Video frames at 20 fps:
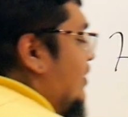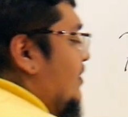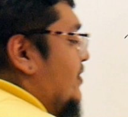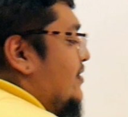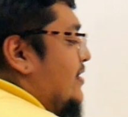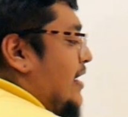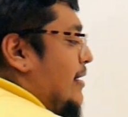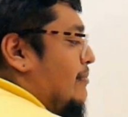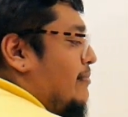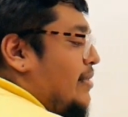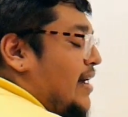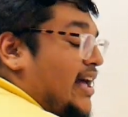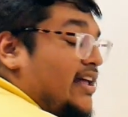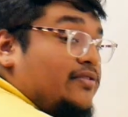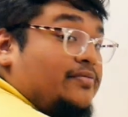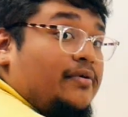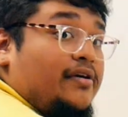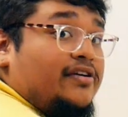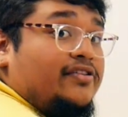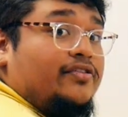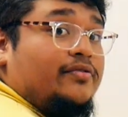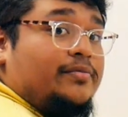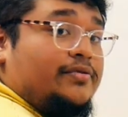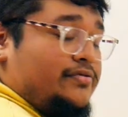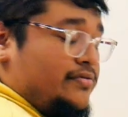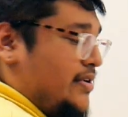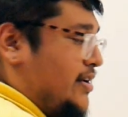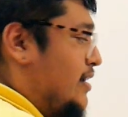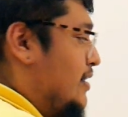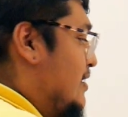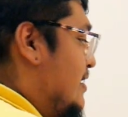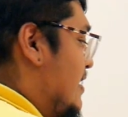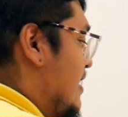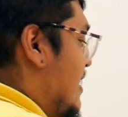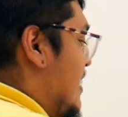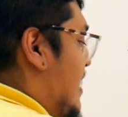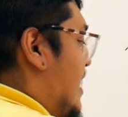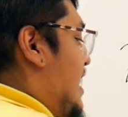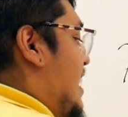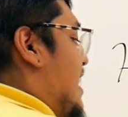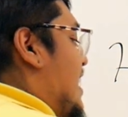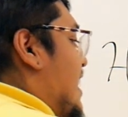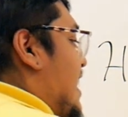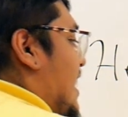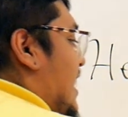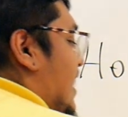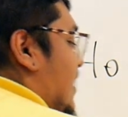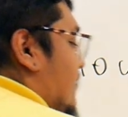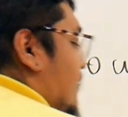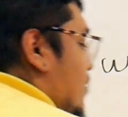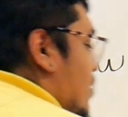to use that past participle, okay? I have